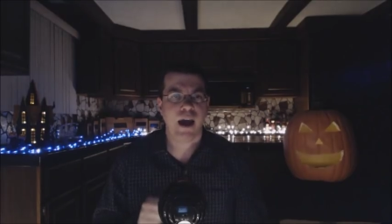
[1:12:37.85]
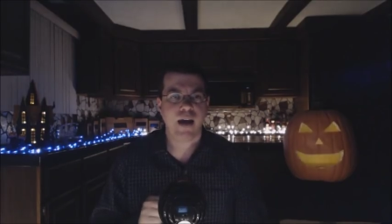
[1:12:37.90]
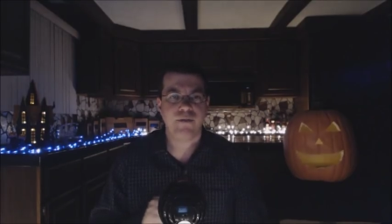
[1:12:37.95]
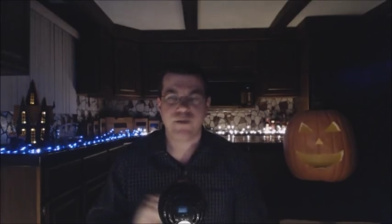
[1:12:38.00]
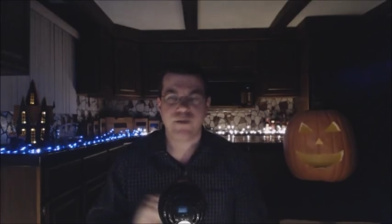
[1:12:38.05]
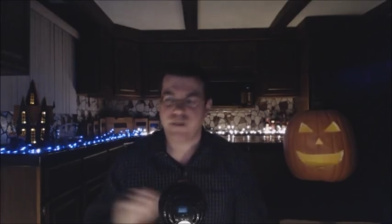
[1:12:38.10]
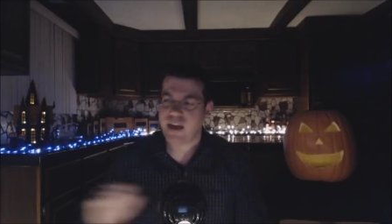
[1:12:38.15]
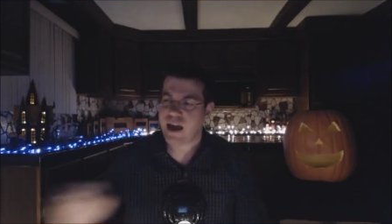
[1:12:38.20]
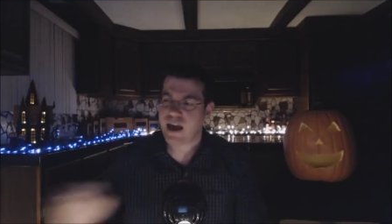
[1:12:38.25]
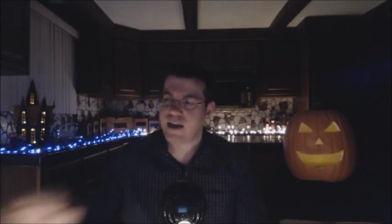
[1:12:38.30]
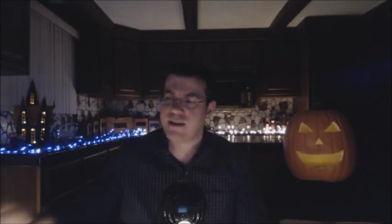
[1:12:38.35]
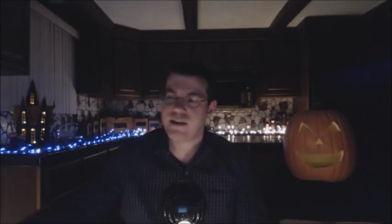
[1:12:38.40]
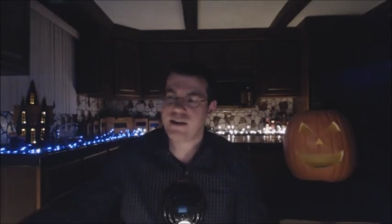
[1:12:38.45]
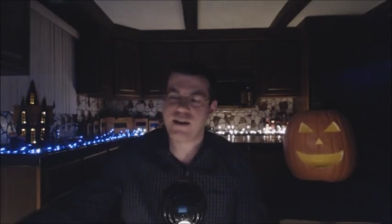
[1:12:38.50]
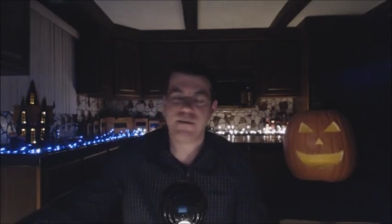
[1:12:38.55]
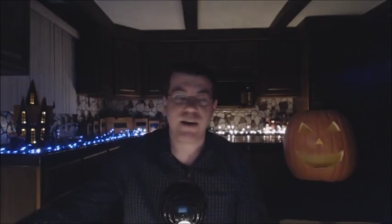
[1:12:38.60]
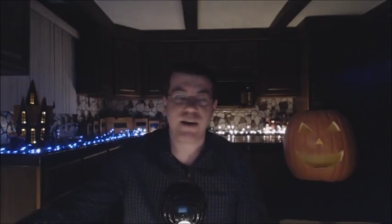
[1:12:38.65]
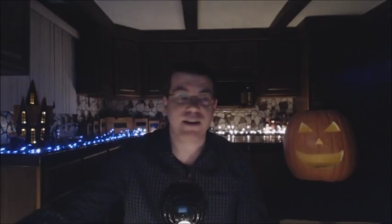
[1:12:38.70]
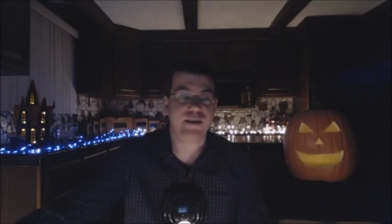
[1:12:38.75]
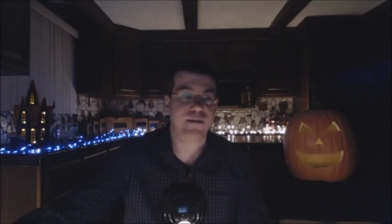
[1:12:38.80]
After
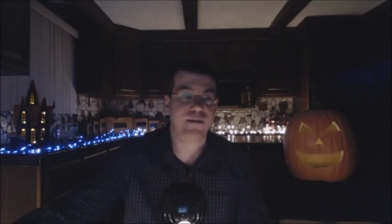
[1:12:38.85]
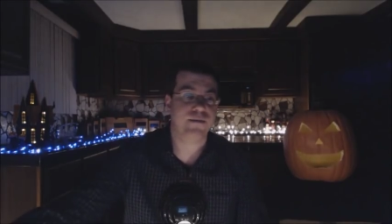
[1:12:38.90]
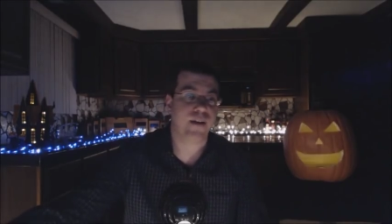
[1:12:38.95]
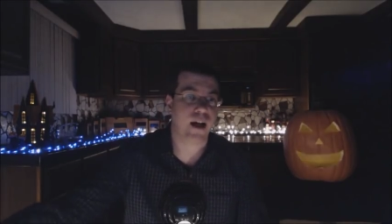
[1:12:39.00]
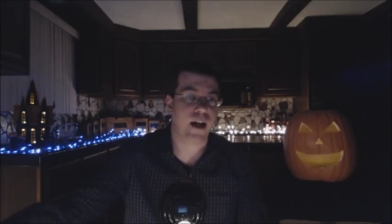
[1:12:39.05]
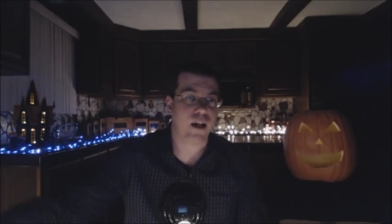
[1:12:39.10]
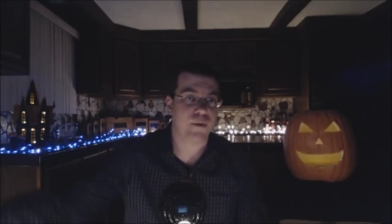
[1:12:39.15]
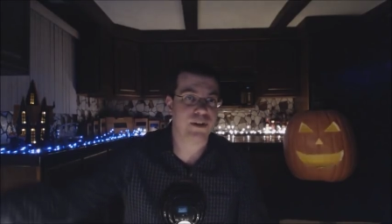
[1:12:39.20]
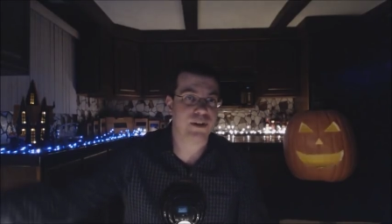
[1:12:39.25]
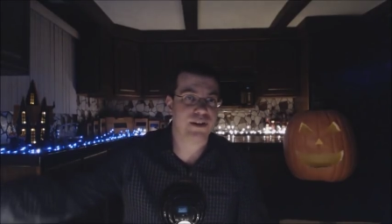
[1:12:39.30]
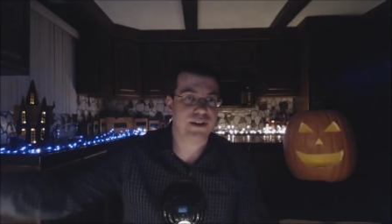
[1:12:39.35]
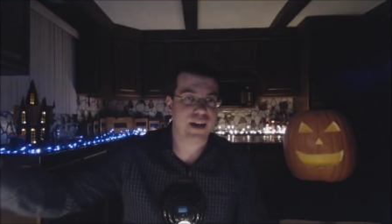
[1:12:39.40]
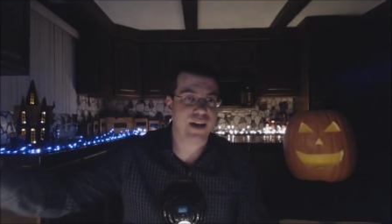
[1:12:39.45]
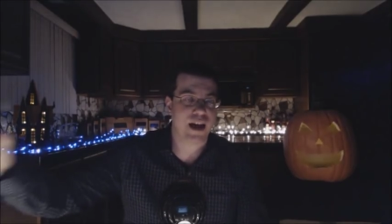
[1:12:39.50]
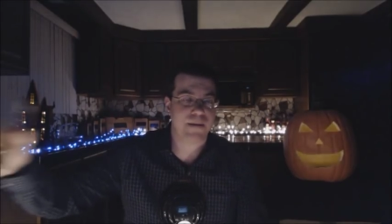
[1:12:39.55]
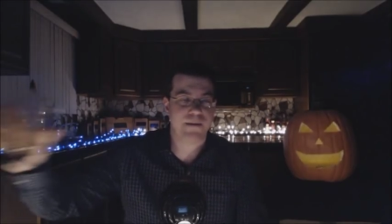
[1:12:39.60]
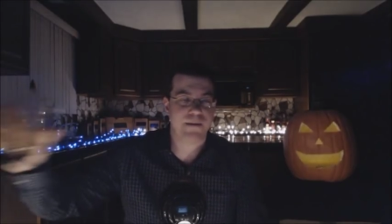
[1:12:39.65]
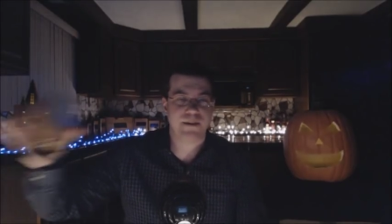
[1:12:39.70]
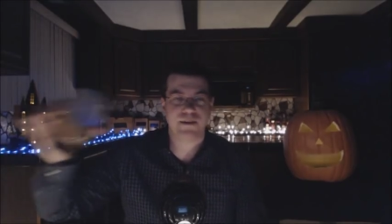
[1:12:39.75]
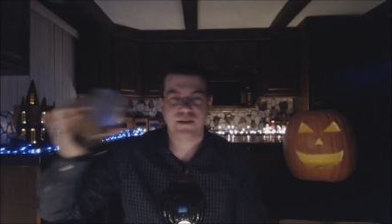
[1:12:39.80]
that, he makes the following
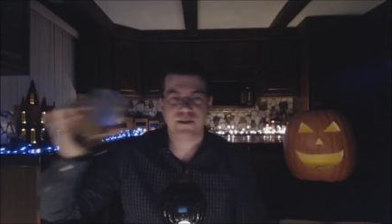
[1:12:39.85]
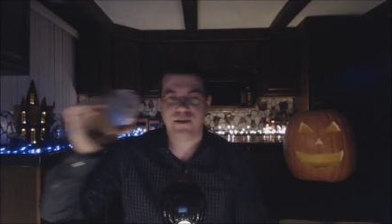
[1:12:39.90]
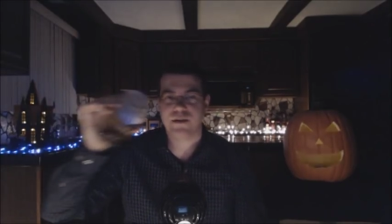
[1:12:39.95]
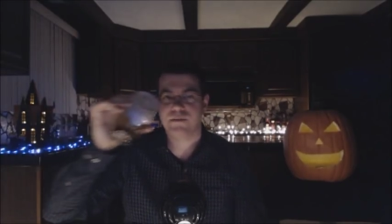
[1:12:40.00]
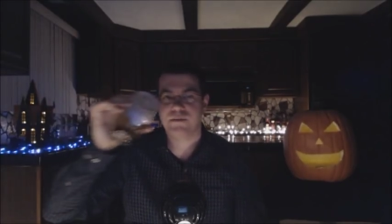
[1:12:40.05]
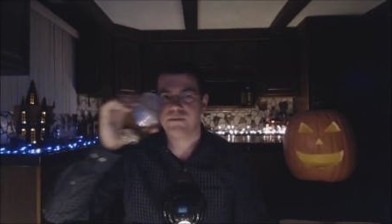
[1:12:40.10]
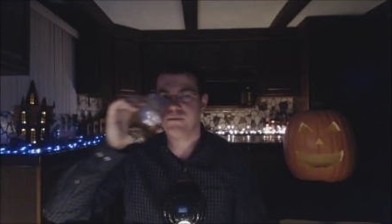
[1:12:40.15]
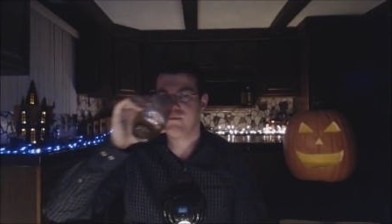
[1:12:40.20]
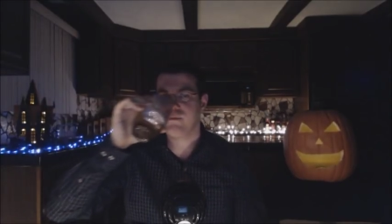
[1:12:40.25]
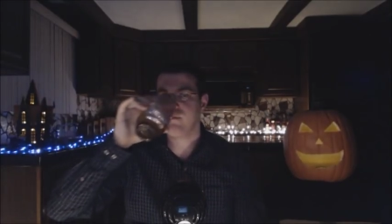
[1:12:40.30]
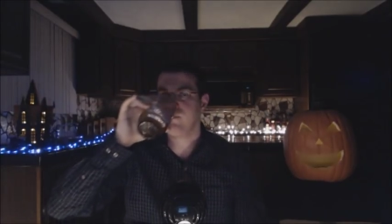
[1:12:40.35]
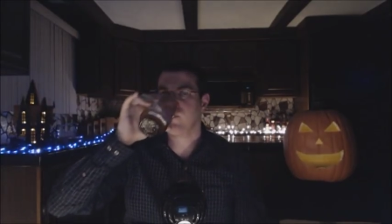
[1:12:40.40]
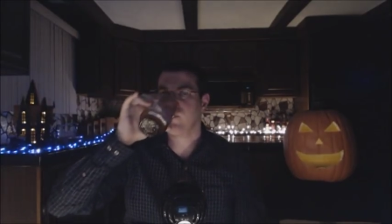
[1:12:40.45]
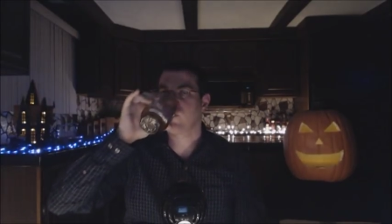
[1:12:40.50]
statements.